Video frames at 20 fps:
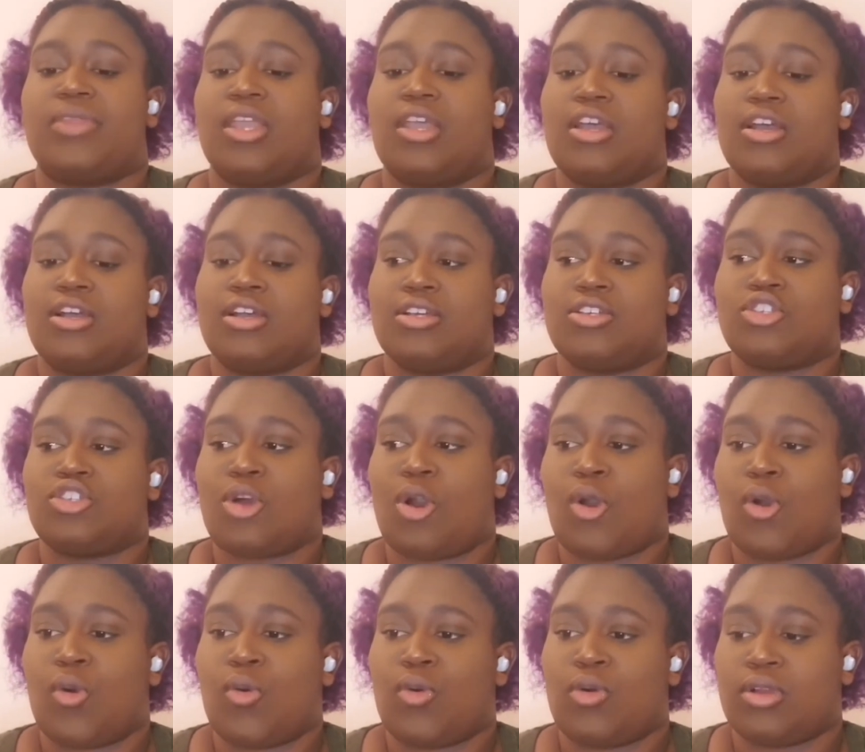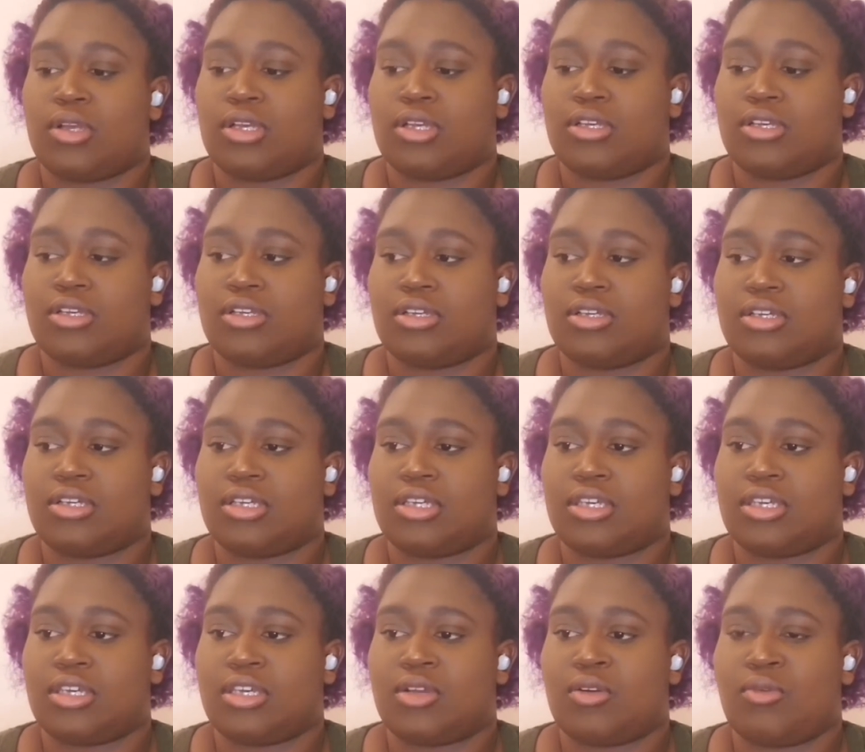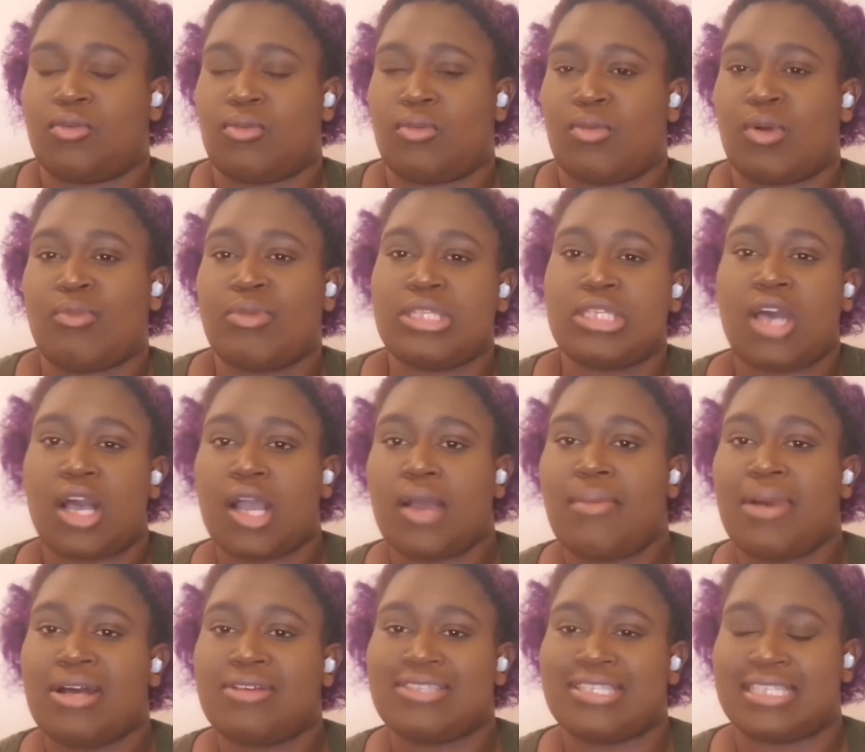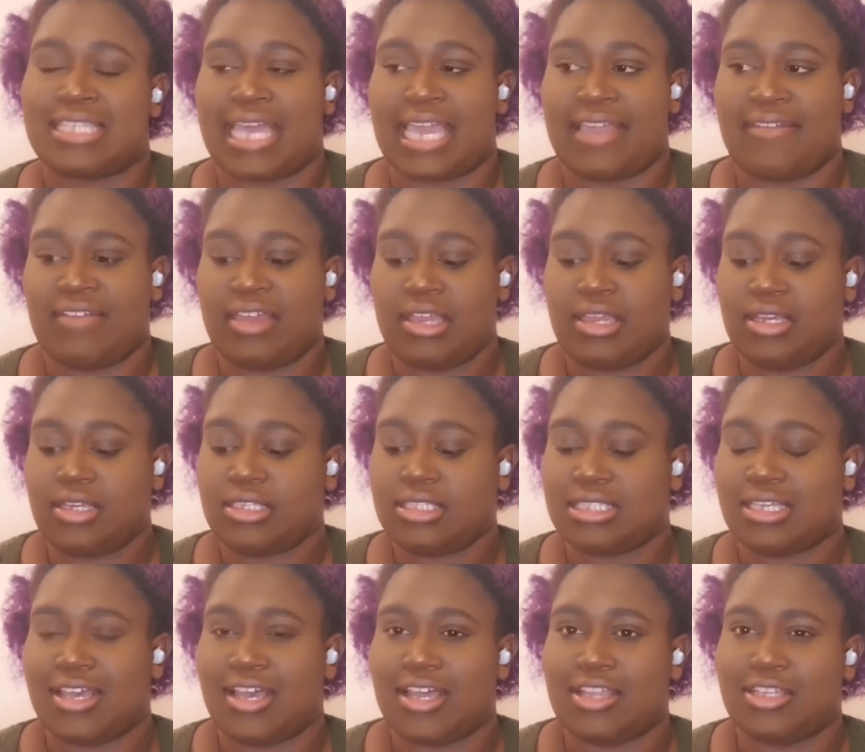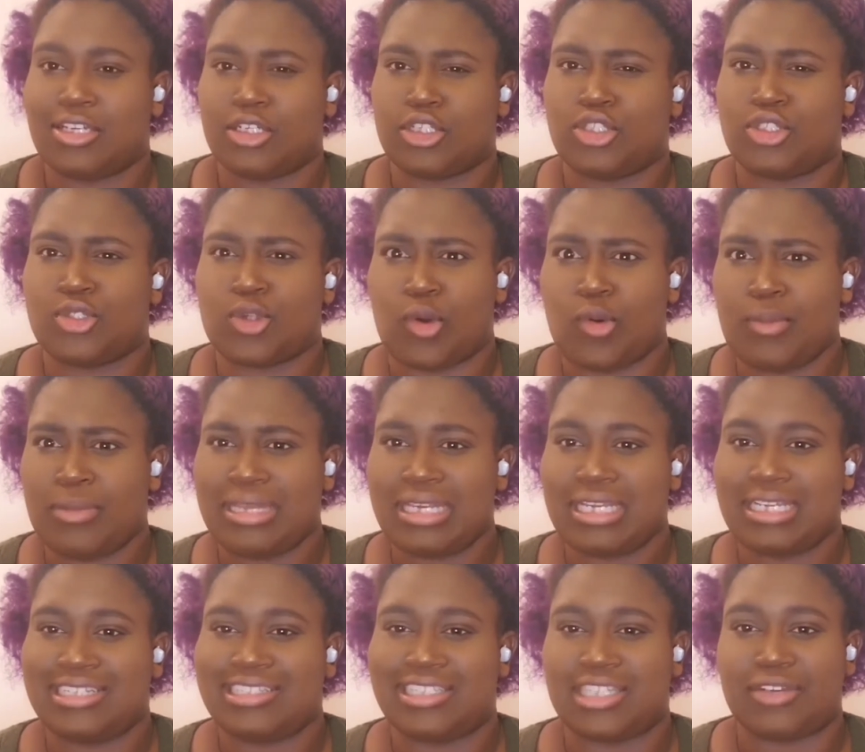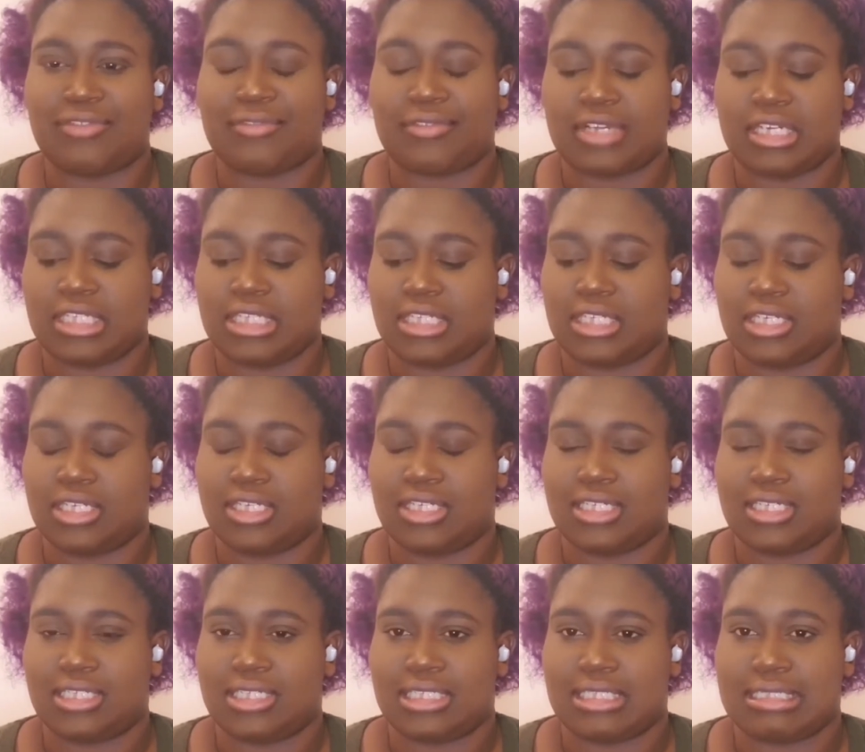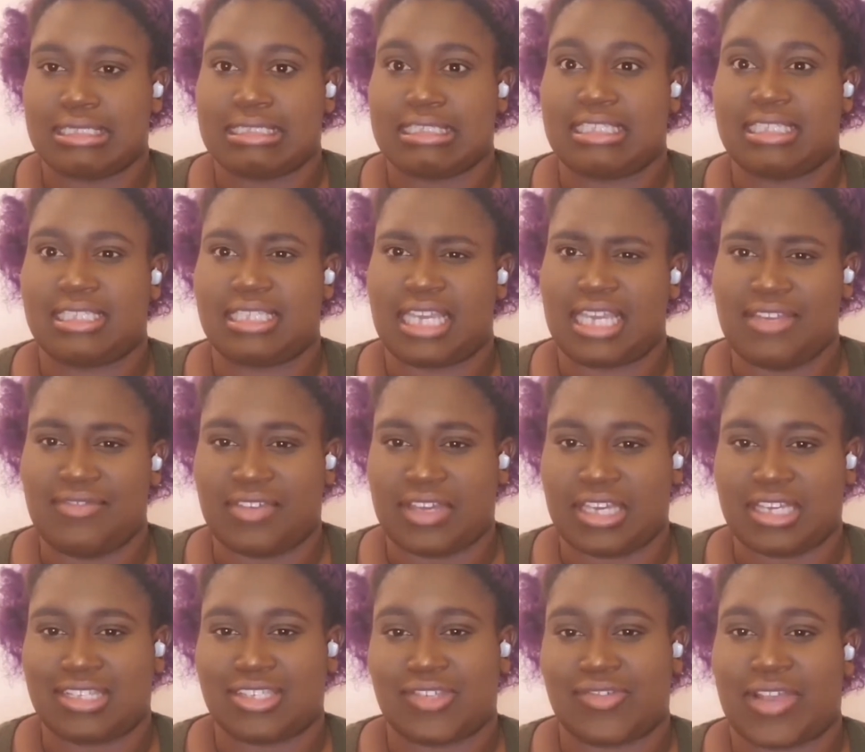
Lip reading: So when we talk about savings, there's so many different savings, right?